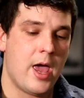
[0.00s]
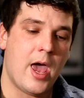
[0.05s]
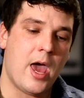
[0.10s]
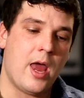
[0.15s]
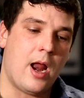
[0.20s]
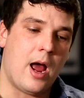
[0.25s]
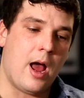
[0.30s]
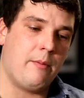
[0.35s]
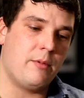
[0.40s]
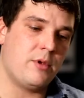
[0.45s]

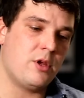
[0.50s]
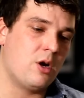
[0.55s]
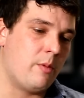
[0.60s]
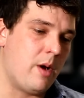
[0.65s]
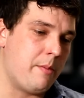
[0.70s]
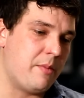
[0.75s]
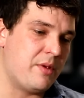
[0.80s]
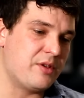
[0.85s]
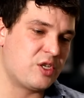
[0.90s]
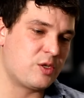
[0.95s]
And,
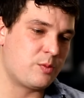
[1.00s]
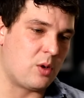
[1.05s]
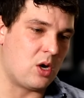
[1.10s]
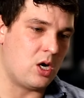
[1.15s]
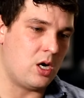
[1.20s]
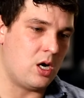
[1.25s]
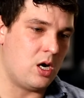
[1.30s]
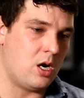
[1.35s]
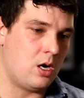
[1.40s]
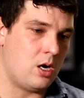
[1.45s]
my business
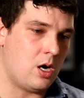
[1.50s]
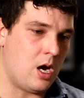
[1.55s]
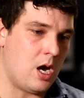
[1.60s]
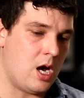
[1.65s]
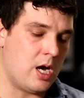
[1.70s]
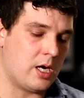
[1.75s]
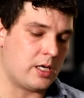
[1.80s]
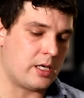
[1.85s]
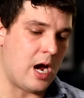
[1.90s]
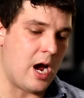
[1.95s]
partner,
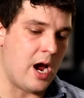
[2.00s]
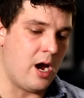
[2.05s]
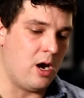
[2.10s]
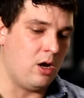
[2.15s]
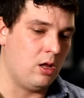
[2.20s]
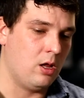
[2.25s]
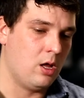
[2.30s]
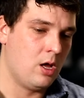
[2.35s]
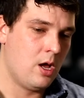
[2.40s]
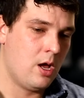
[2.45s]

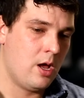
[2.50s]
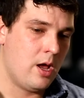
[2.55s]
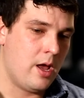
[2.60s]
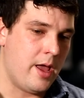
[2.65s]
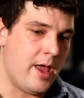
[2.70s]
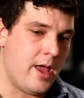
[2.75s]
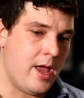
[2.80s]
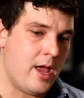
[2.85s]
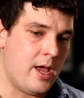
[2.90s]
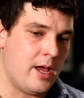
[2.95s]
Kyle
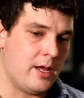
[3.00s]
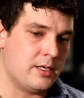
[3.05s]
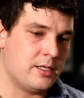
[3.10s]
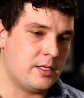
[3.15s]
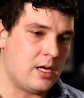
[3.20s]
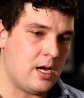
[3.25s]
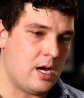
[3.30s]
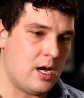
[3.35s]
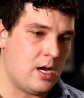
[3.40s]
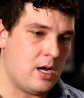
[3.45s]

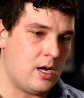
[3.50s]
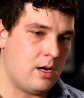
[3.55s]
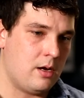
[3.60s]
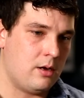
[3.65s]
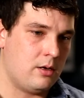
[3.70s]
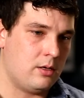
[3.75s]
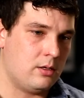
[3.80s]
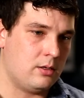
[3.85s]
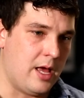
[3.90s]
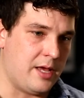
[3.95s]
and
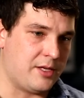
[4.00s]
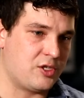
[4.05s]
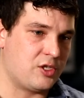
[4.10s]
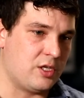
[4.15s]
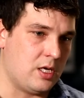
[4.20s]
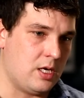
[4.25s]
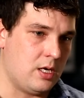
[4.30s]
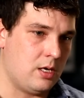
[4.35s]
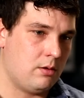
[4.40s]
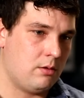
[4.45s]

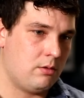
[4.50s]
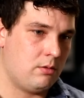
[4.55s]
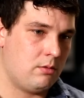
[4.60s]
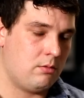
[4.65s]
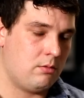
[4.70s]
Leslie,